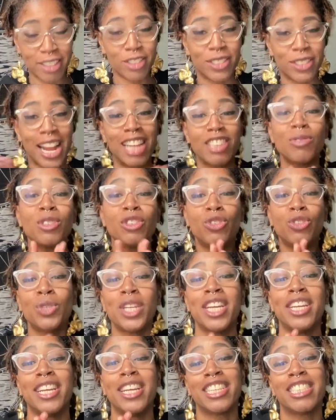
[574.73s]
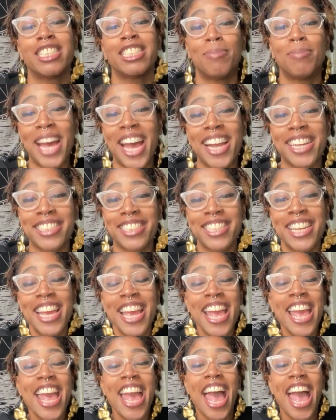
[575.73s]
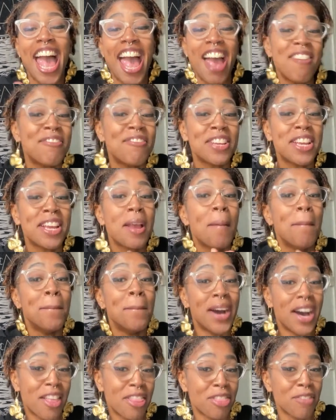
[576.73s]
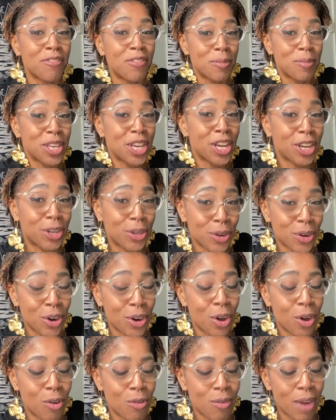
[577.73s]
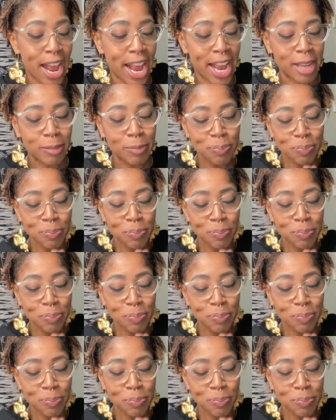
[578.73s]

So that's what you can expect every month from your girl, right?